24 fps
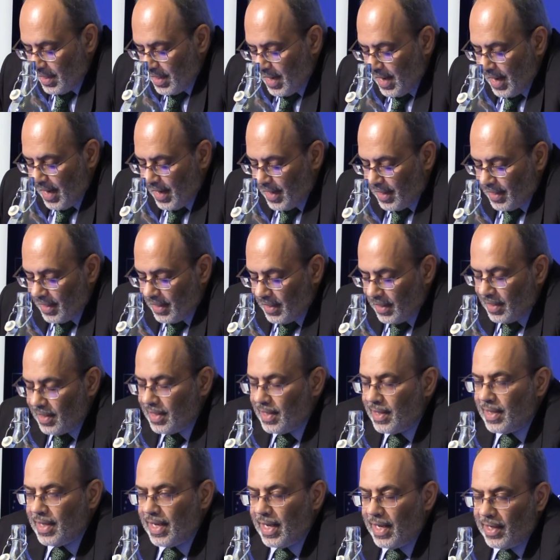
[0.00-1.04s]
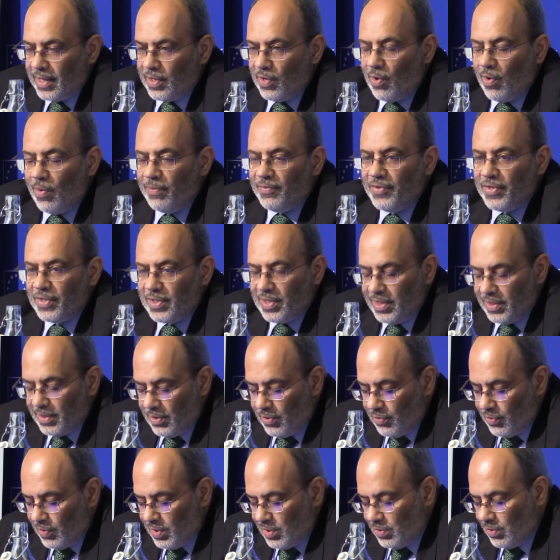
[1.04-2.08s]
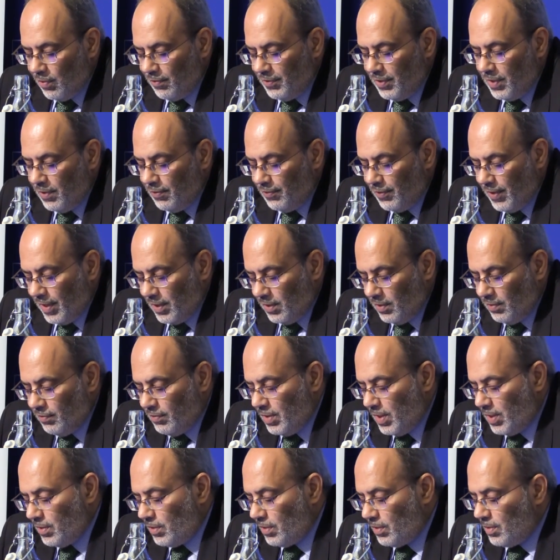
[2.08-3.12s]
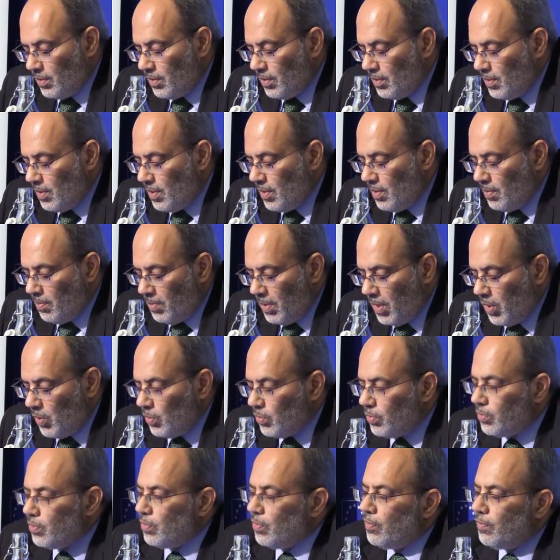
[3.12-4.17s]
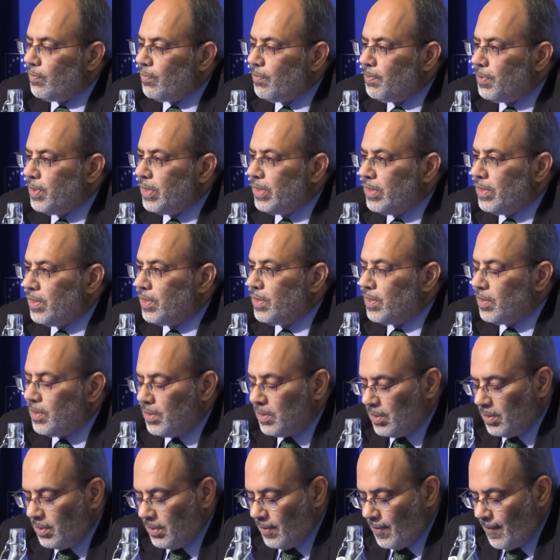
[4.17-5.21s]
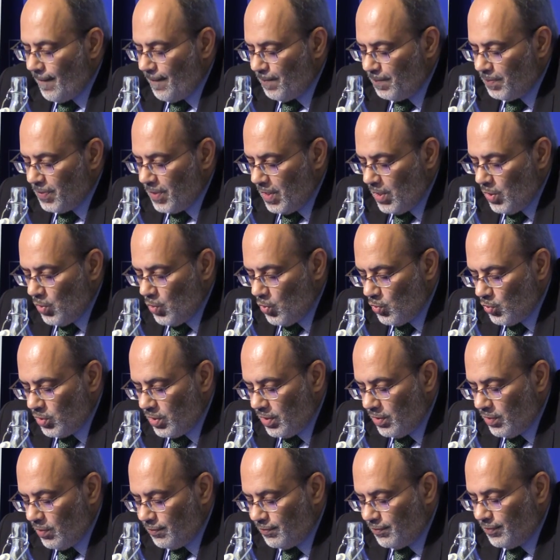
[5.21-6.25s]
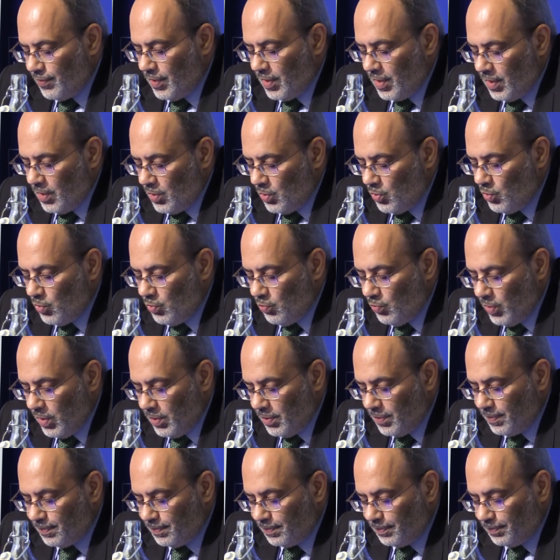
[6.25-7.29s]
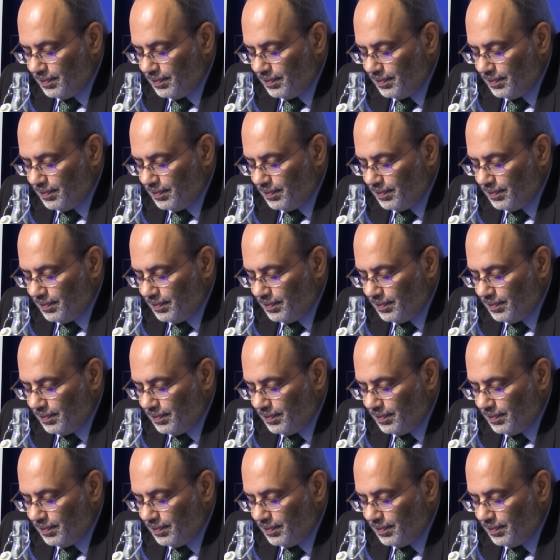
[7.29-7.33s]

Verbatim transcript: carry, carry obviously the risk of ineffectiveness, but also of a political erosion of uh, goodwill.